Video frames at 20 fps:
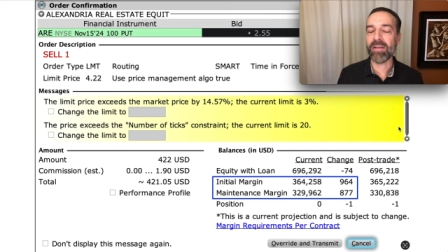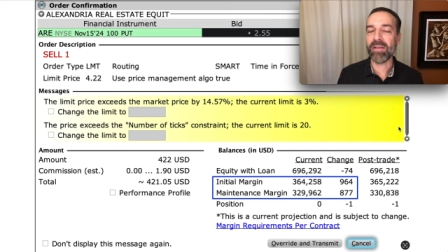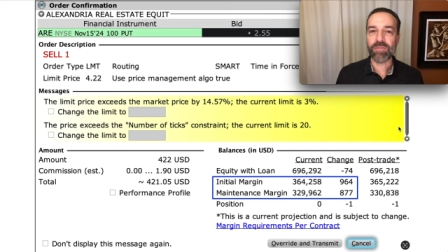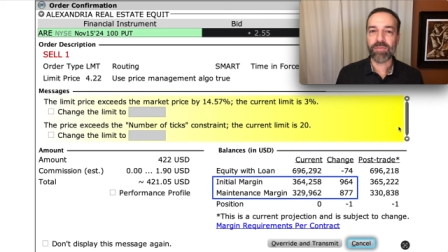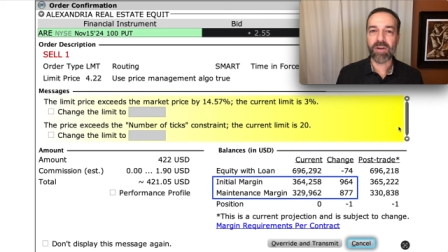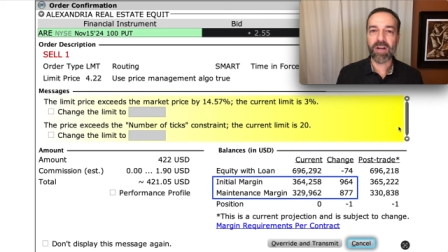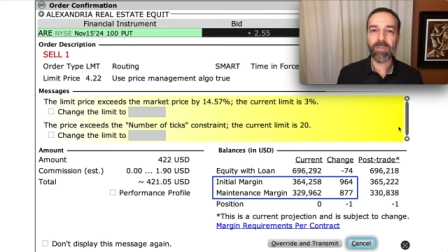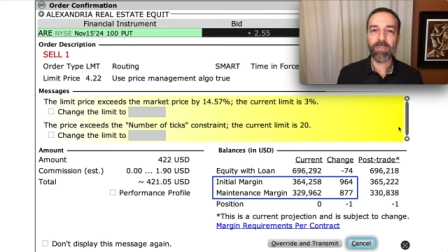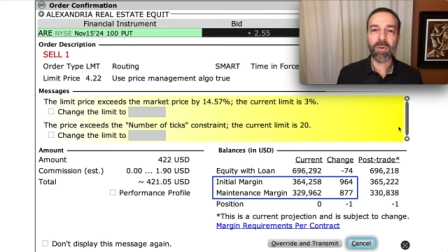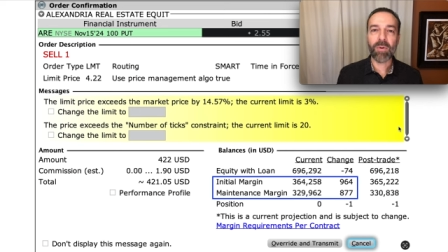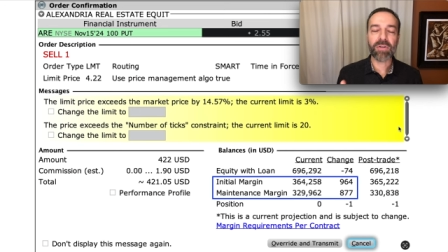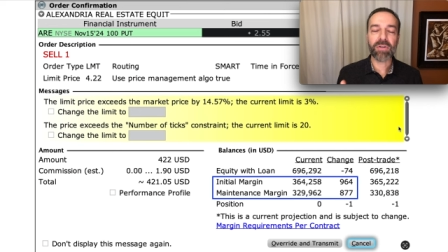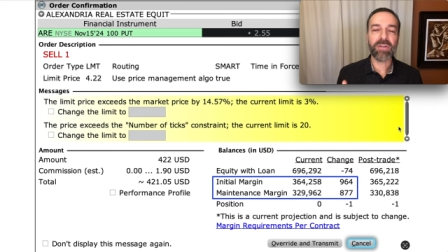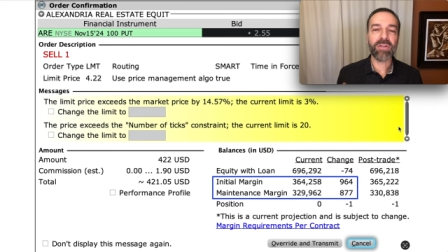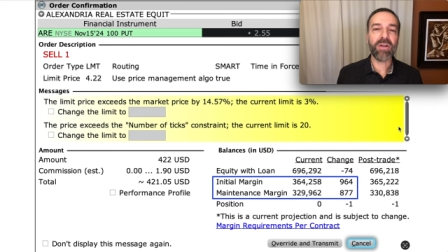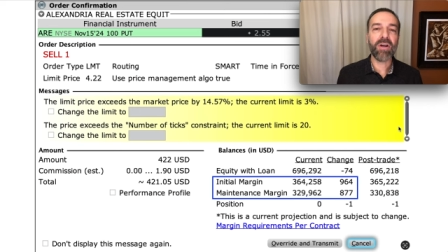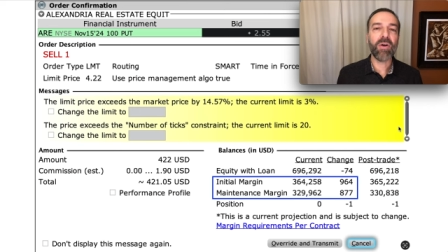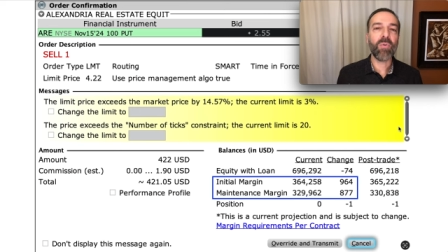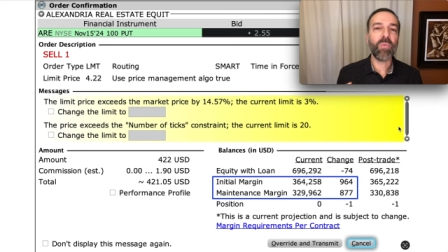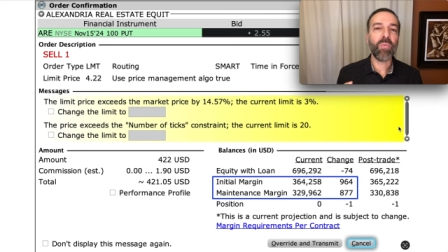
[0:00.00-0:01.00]
It's very important to
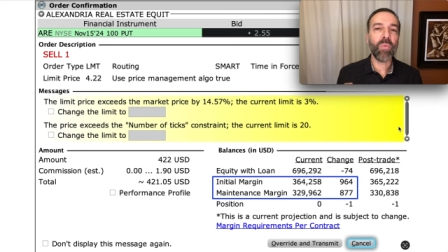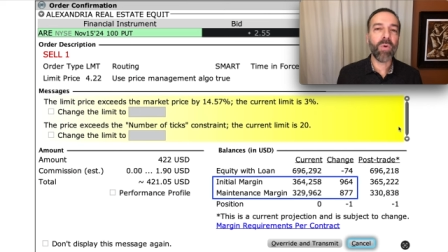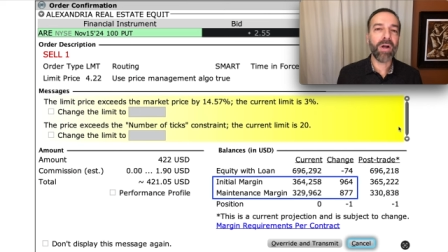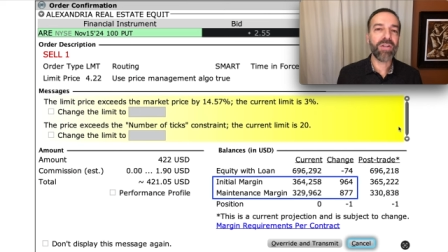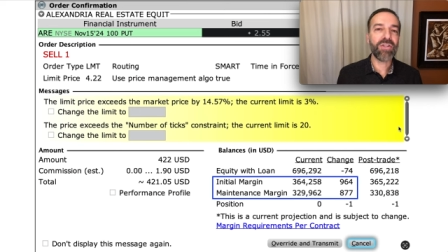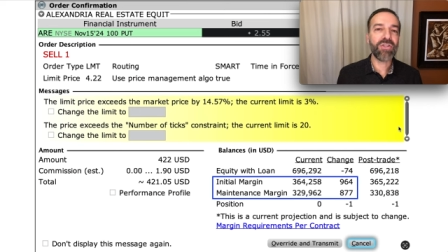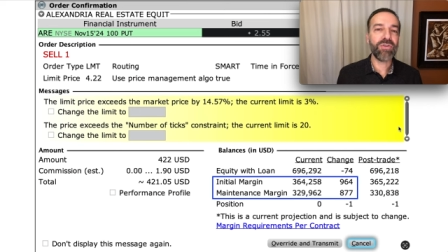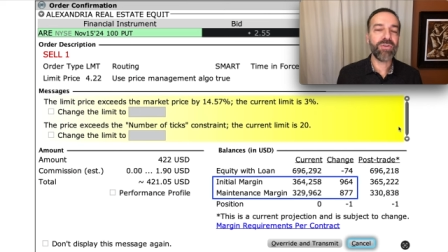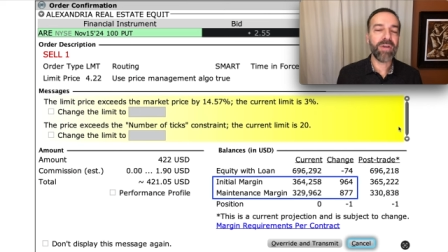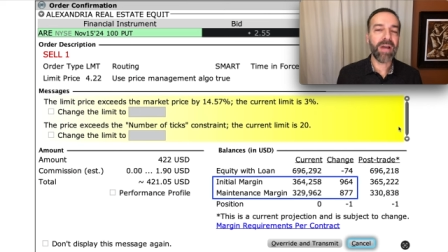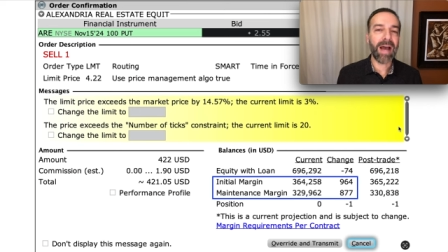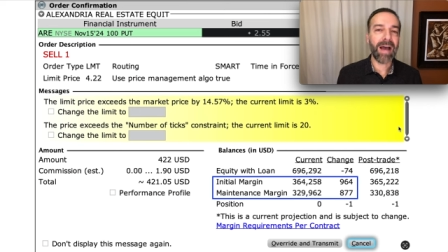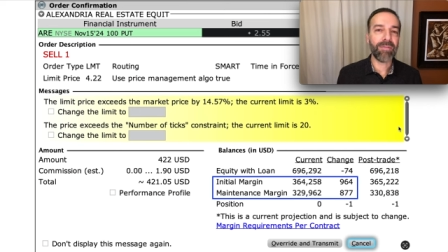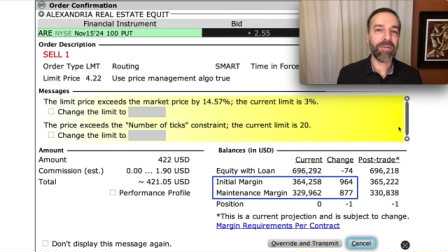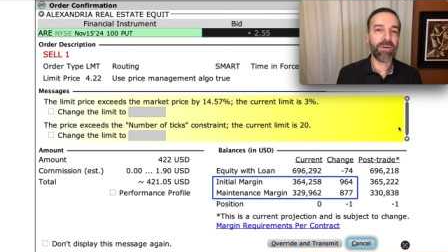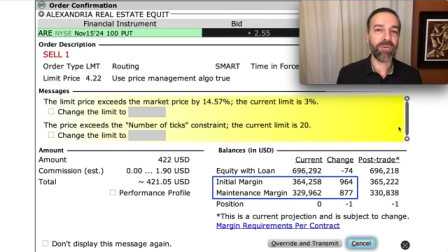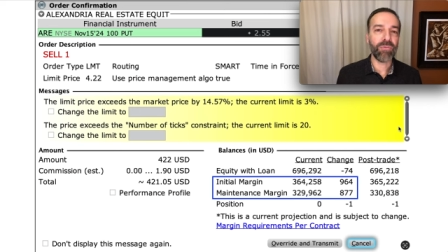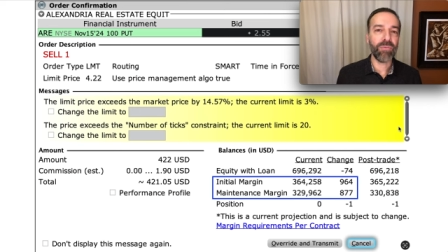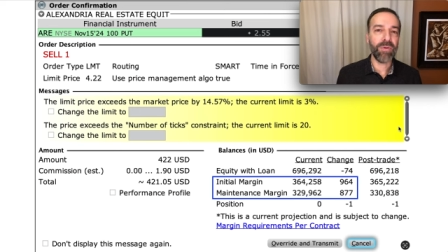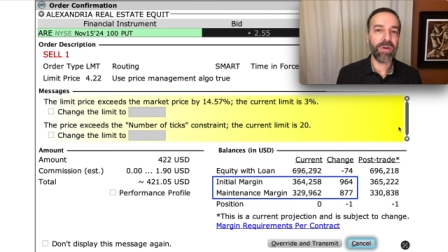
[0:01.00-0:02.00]
know what you have
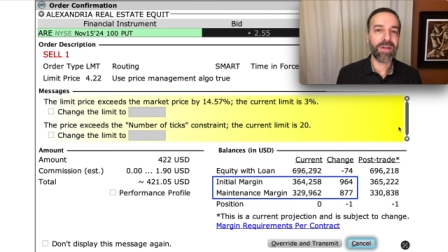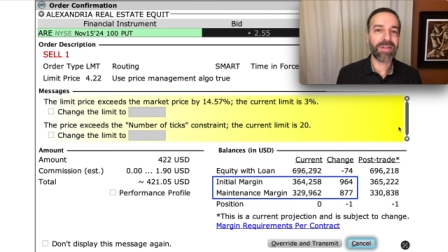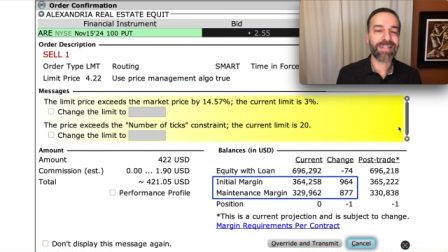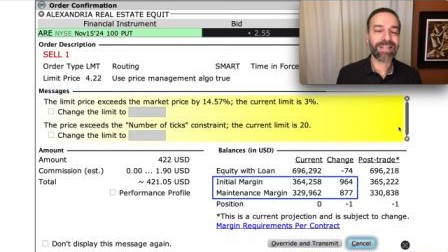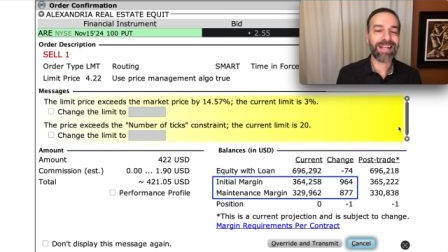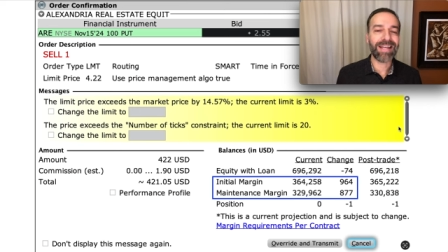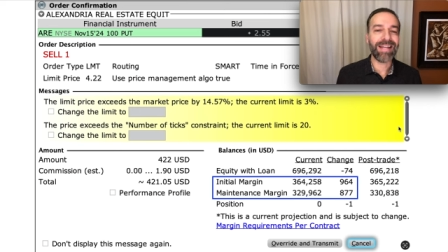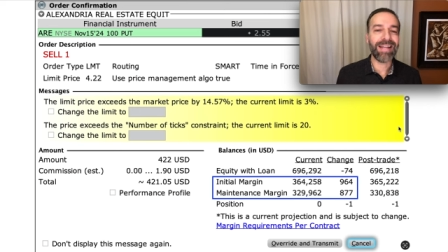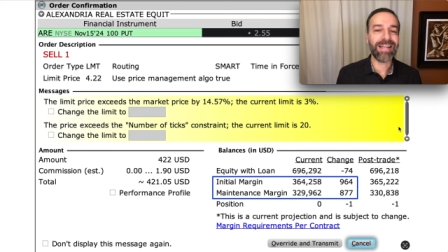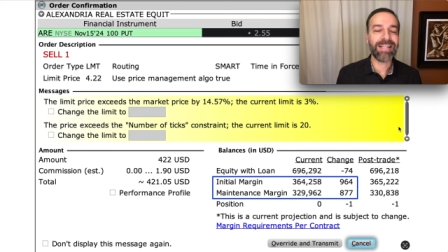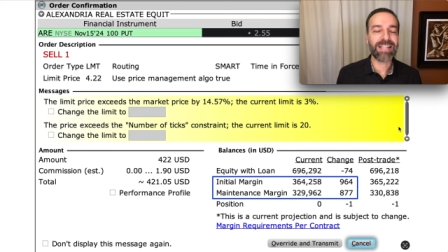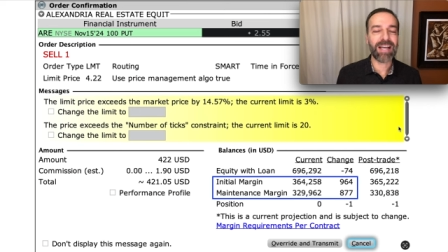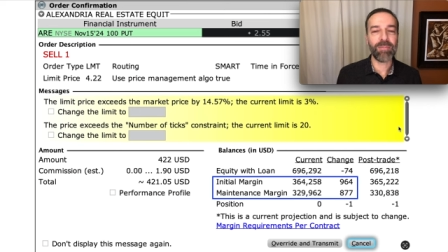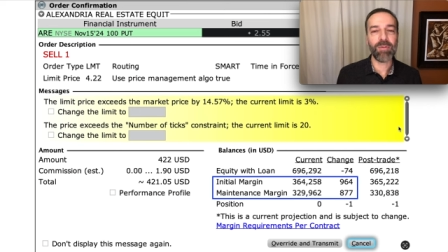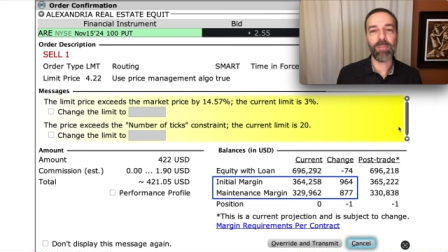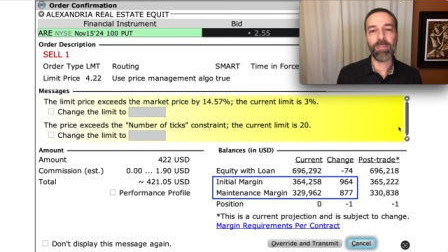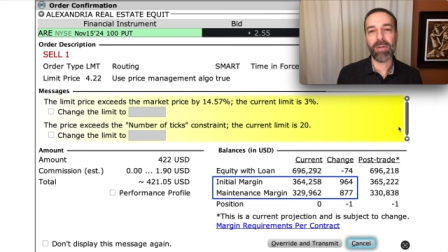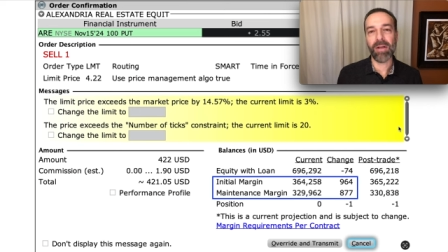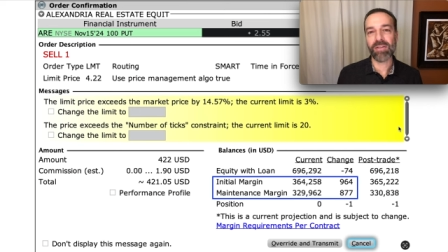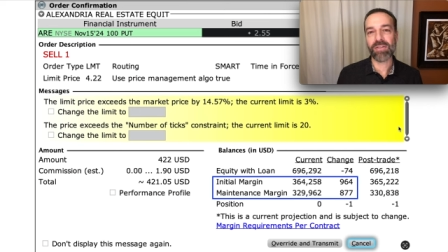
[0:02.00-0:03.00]
at risk anytime
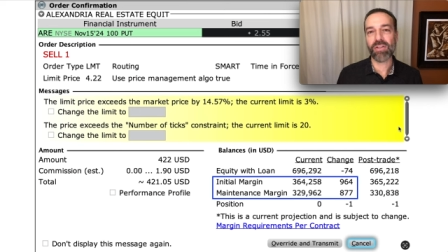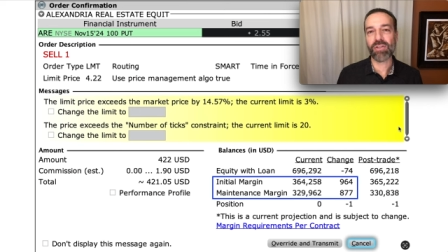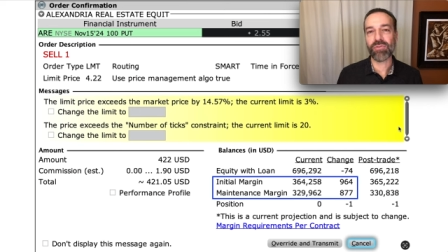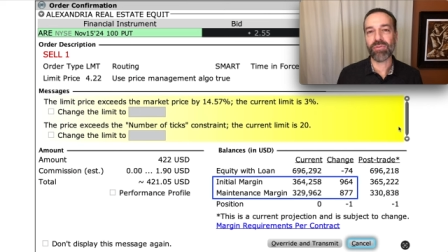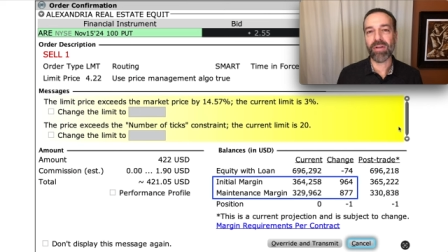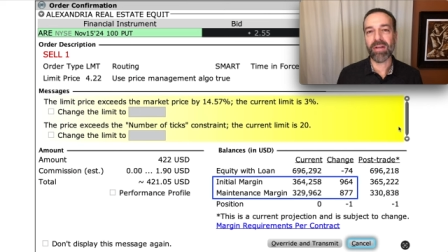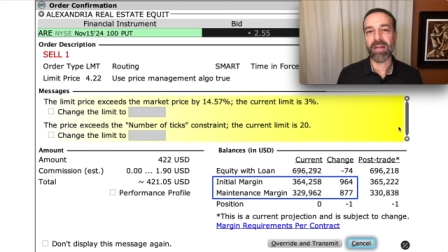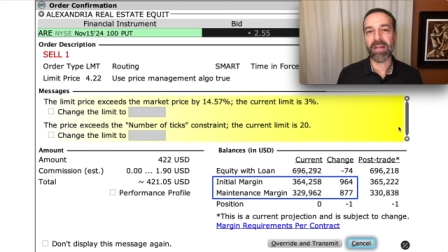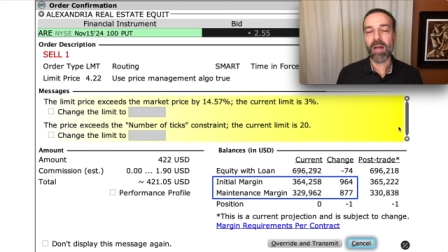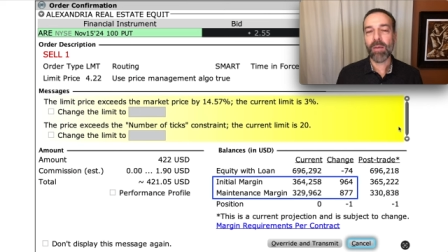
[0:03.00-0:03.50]
you place a trade.